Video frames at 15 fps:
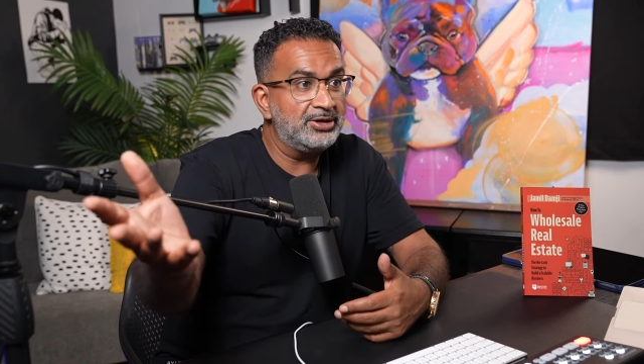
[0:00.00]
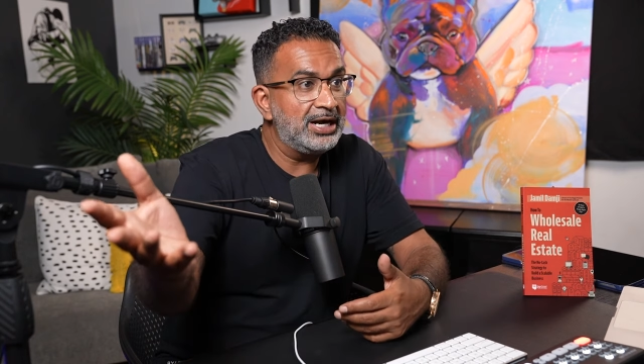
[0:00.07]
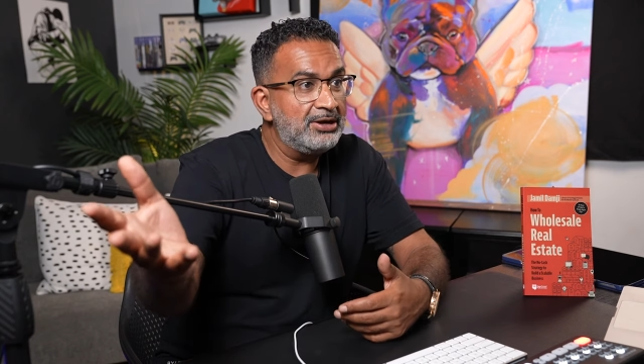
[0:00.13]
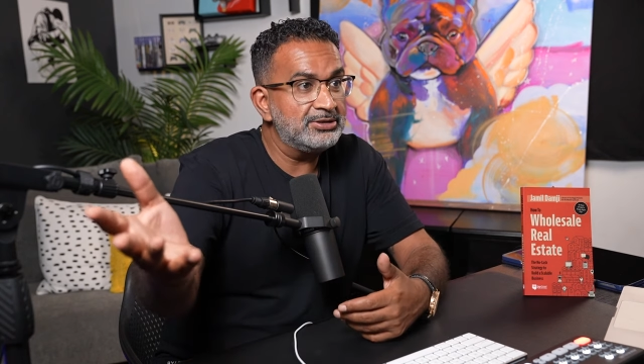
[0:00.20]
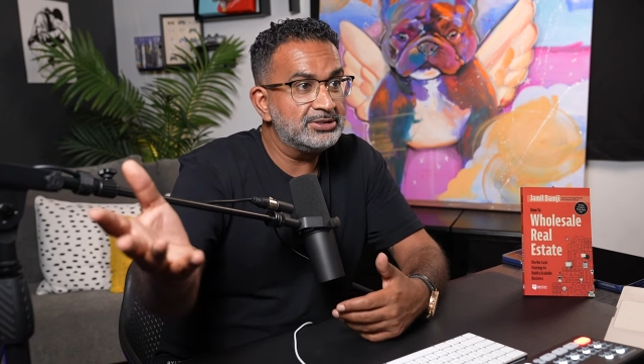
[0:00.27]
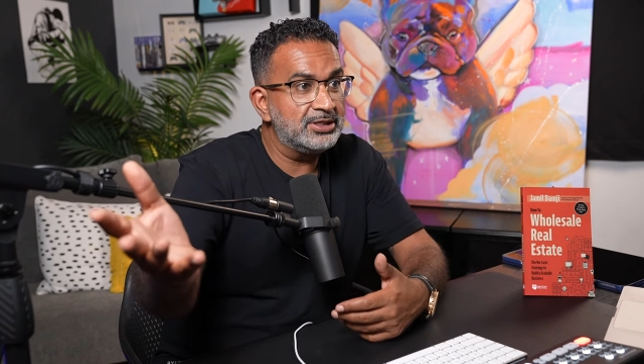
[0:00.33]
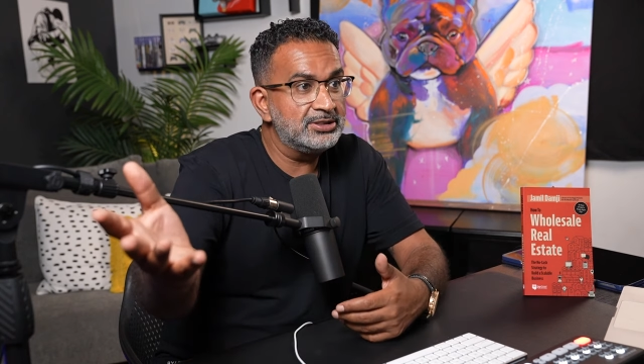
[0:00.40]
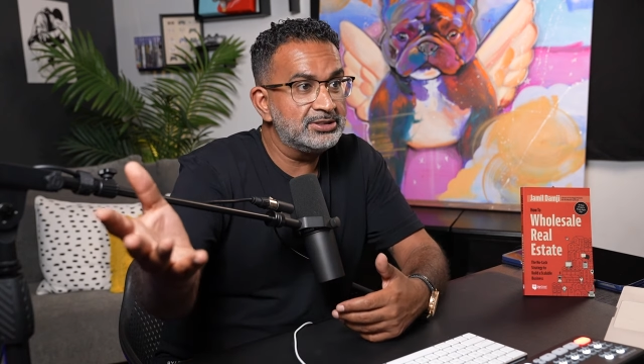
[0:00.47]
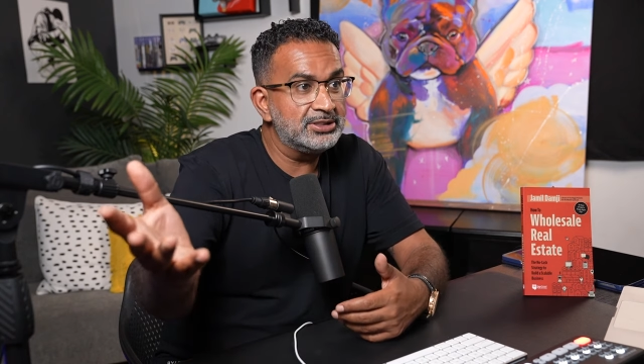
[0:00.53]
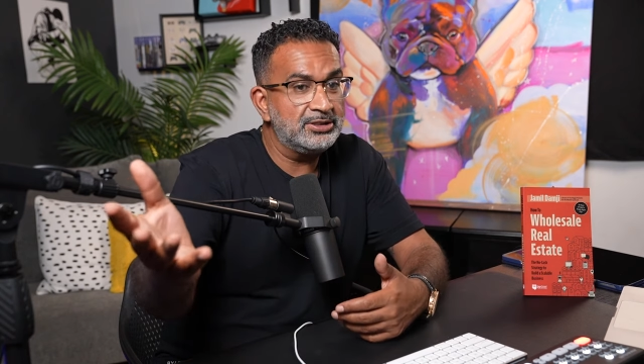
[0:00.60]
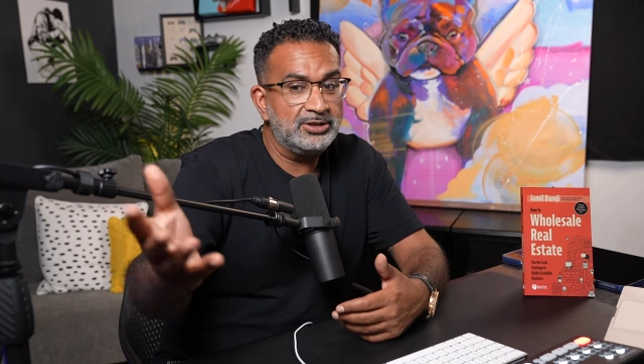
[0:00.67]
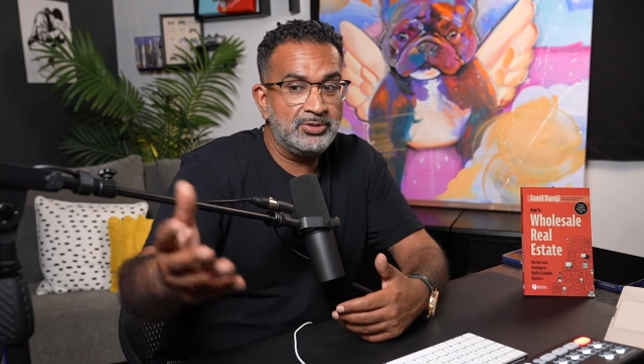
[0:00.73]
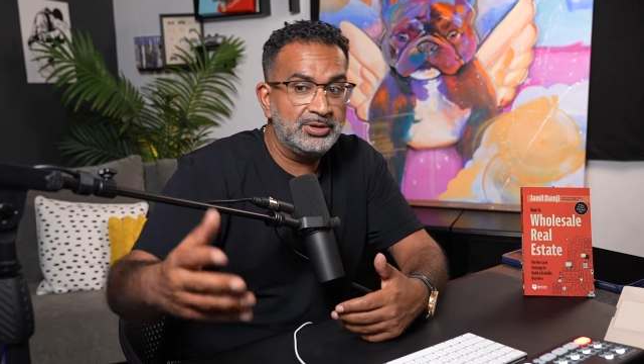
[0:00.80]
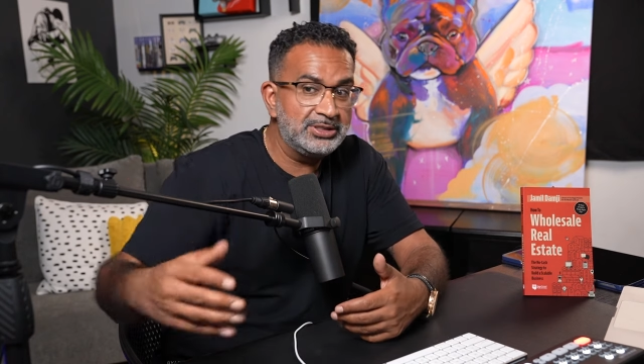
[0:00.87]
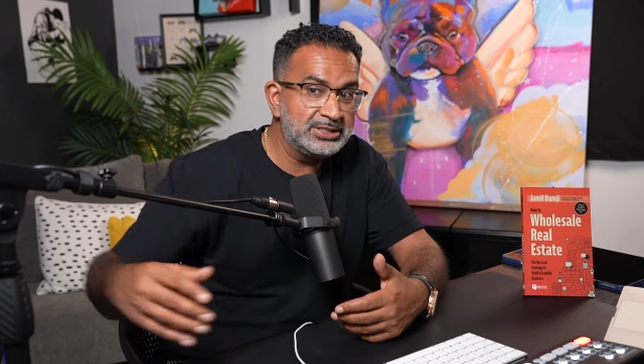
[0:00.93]
house on
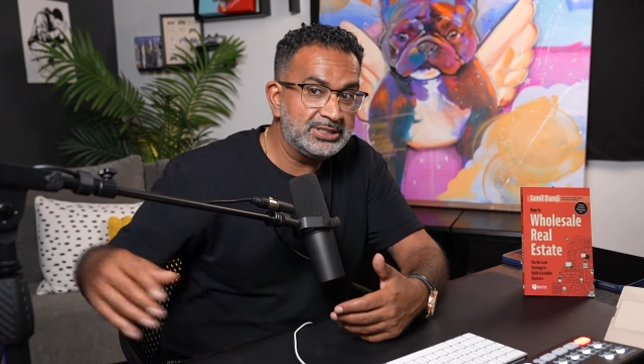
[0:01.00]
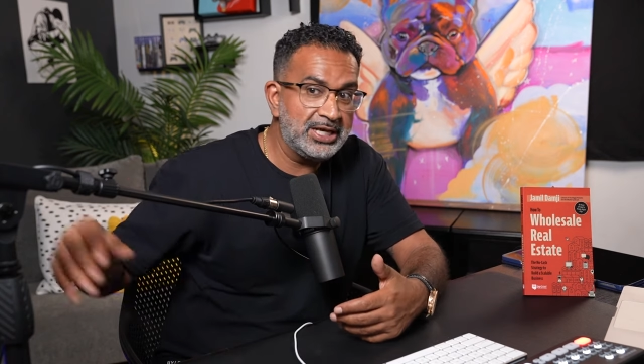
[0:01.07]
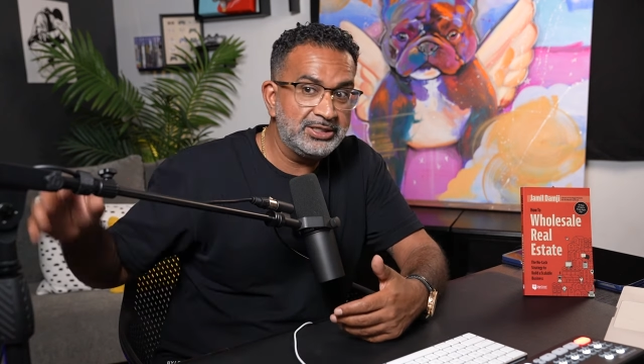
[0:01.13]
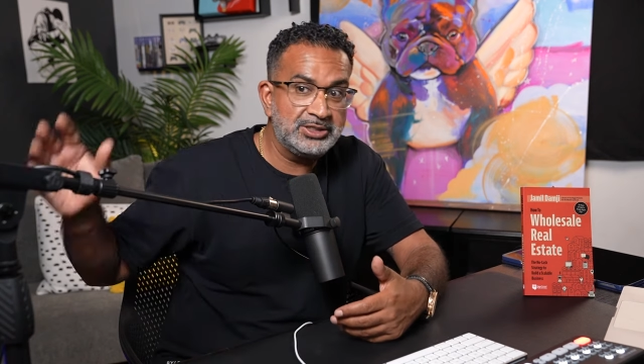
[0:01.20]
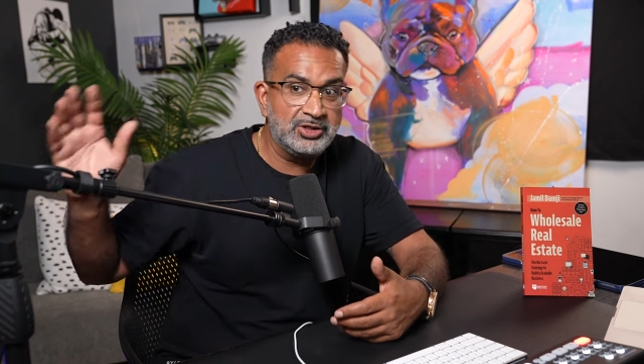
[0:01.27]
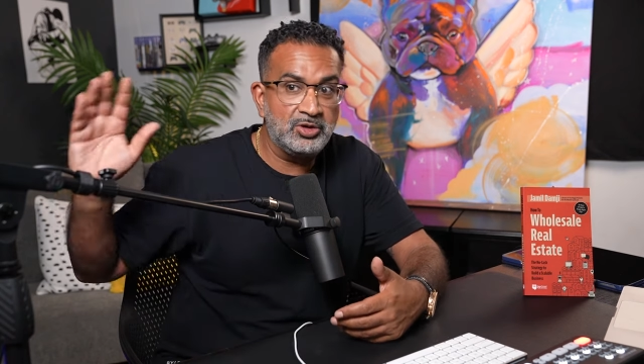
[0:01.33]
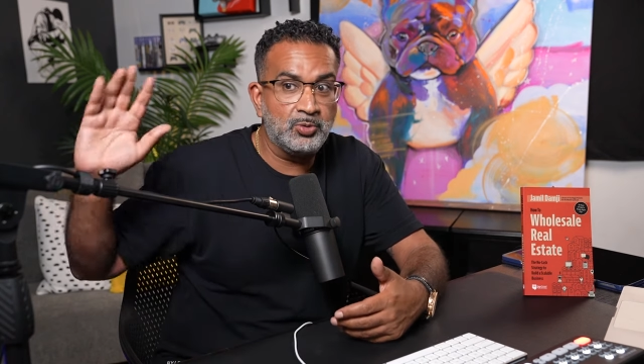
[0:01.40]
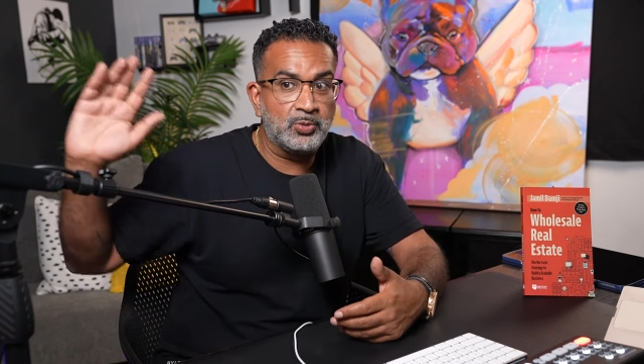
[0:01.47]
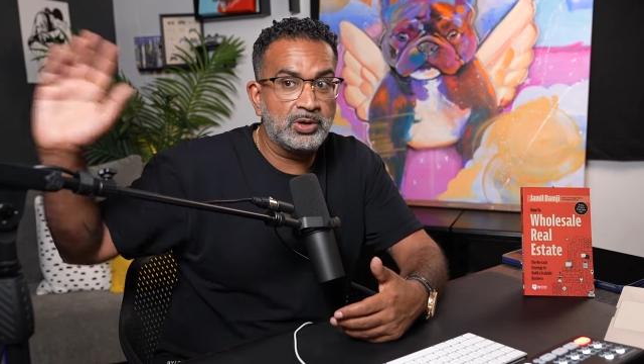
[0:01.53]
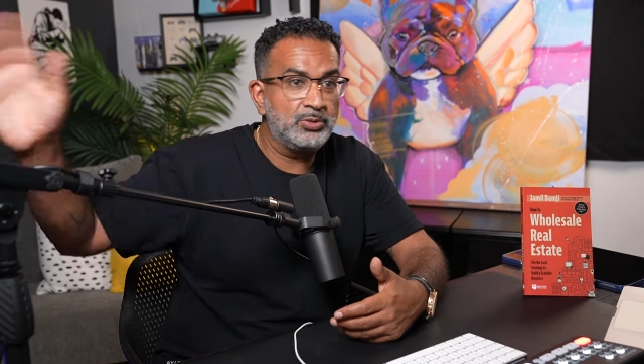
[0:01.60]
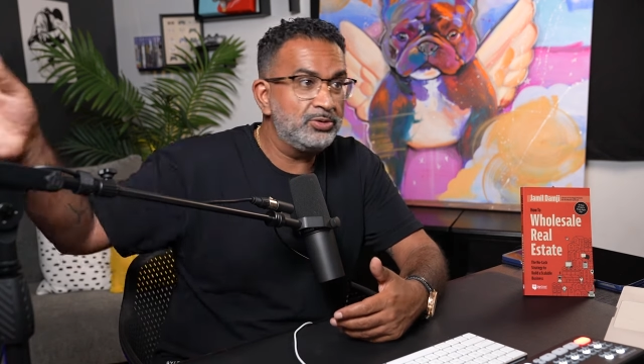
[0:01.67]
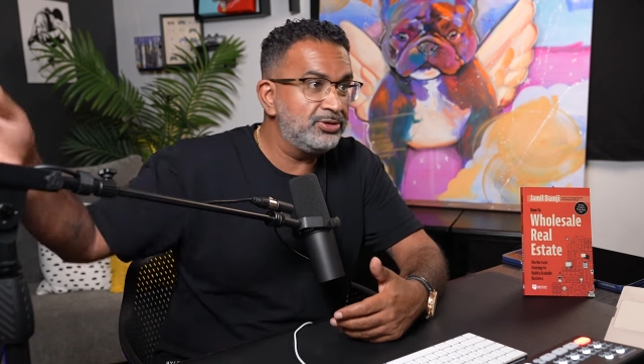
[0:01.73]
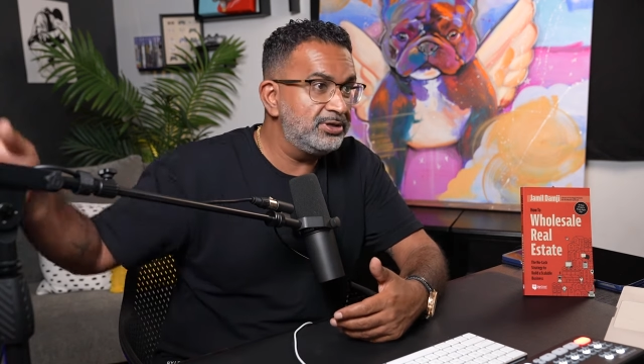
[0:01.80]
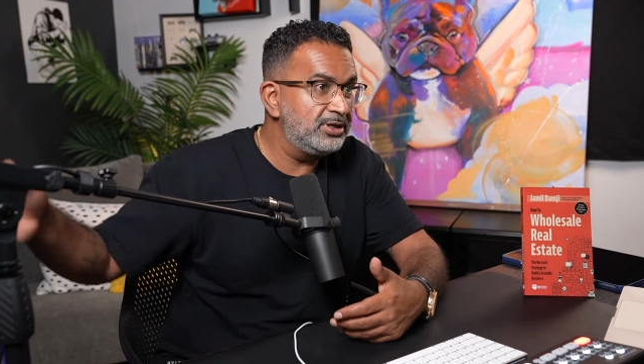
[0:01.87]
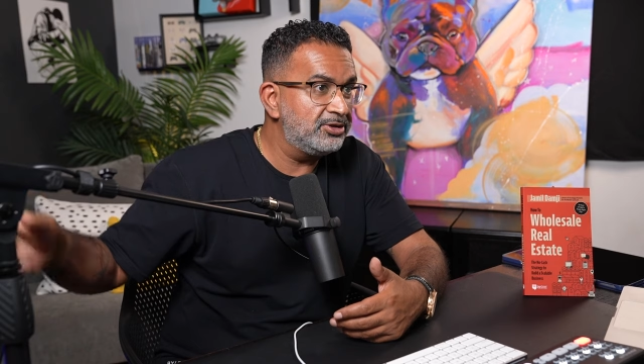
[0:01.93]
Zillow and decide to go work
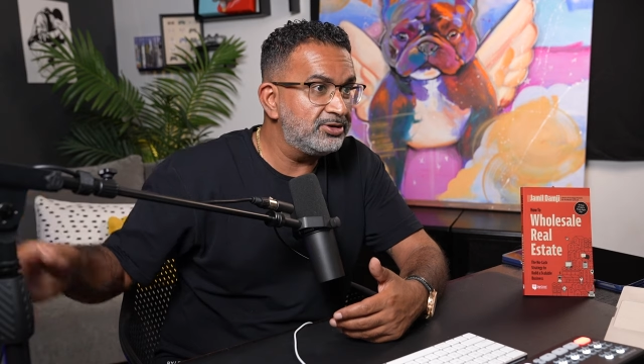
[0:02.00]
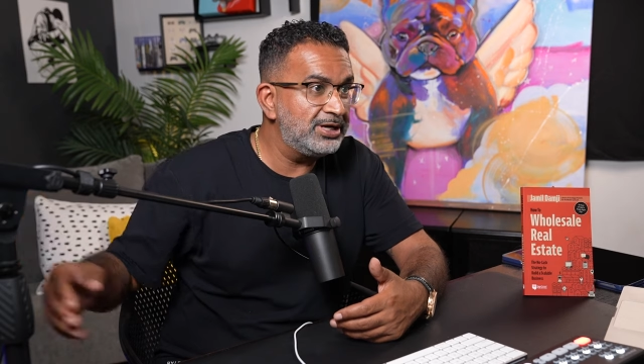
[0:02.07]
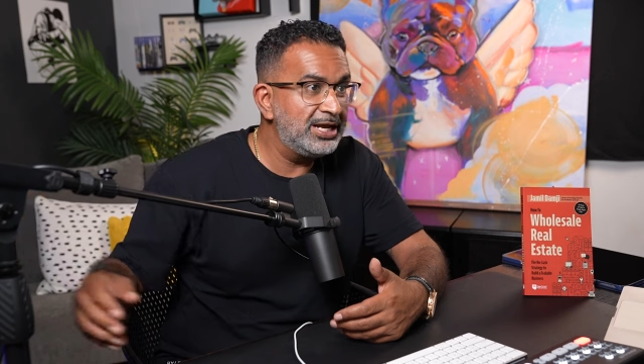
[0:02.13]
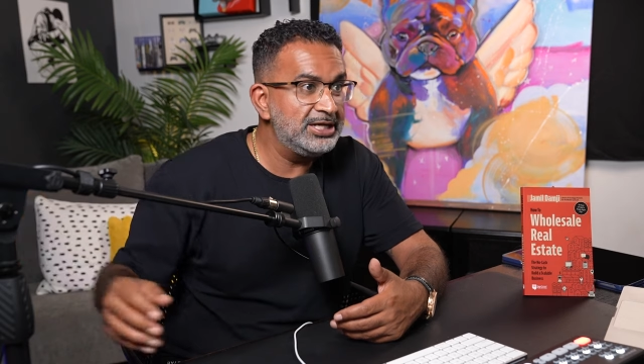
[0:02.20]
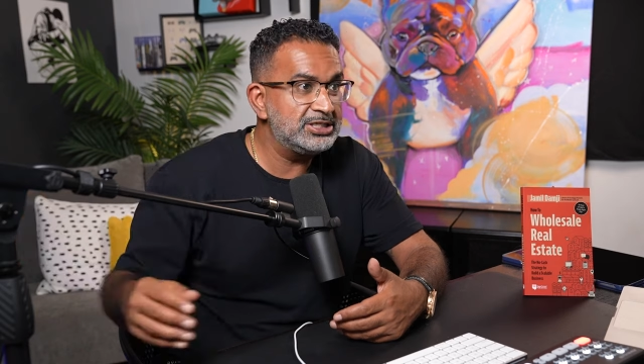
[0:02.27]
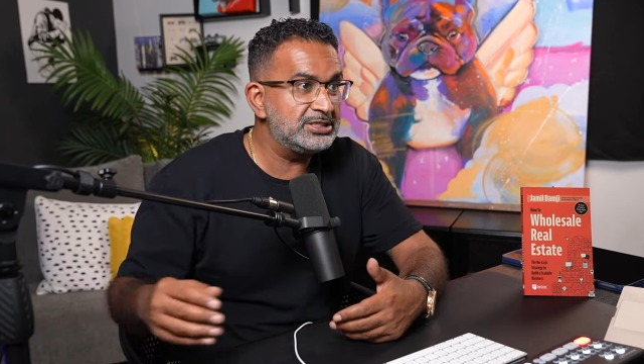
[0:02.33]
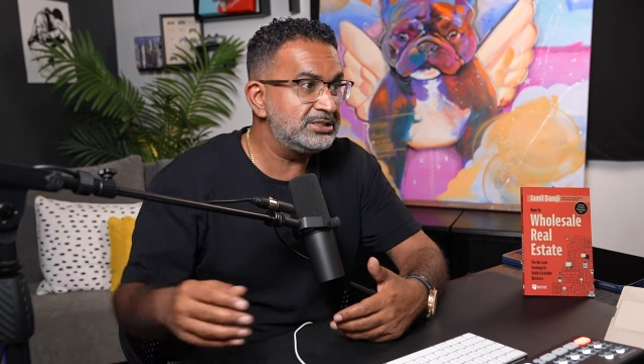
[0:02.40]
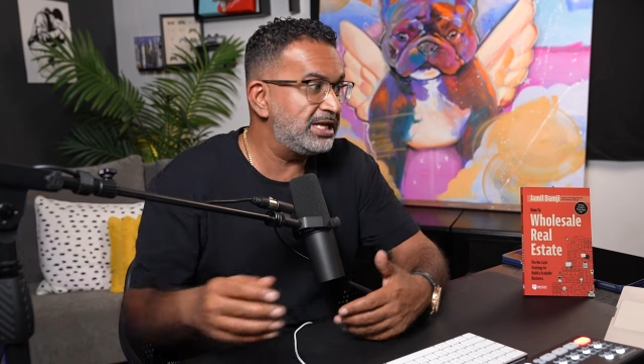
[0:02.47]
with another agent